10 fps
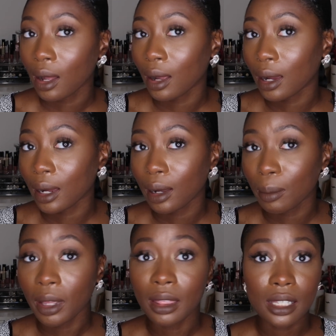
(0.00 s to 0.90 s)

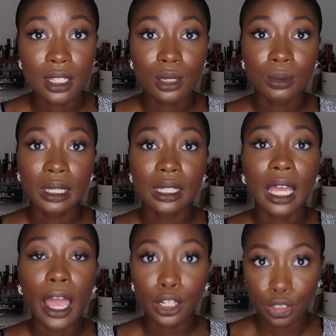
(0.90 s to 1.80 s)
and this is with
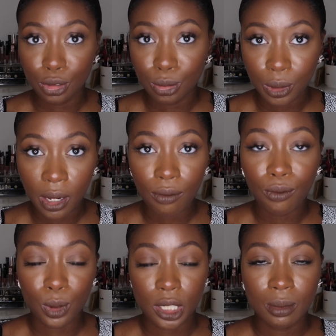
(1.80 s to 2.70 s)
the extra
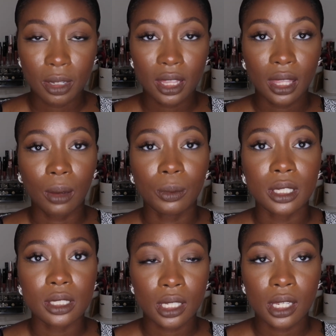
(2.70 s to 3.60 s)
reinforcement that we
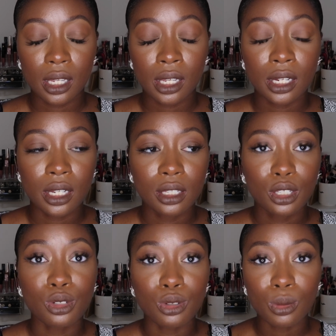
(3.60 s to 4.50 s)
did
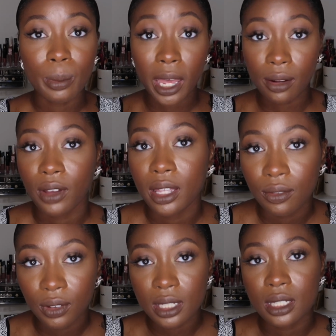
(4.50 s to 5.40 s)
to mattify the
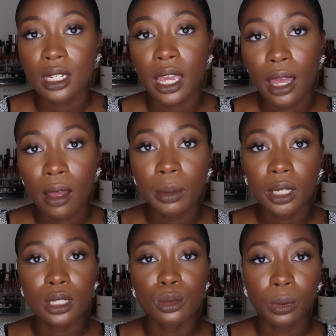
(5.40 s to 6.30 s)
face down,
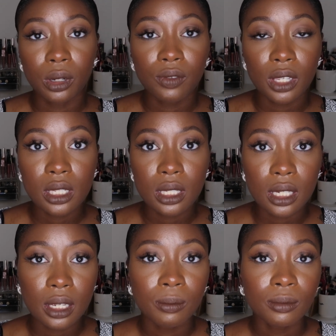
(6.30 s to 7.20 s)
because
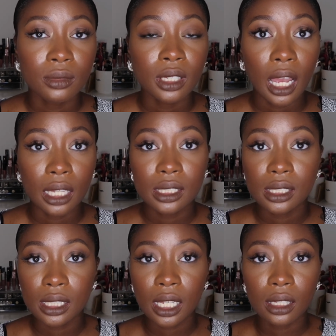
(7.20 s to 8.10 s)
previously,
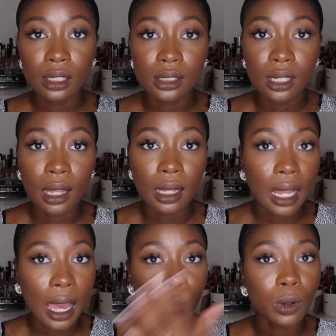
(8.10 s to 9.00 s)
honestly, it looked a
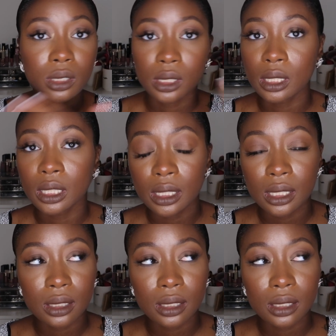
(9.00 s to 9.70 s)
lot worse than this.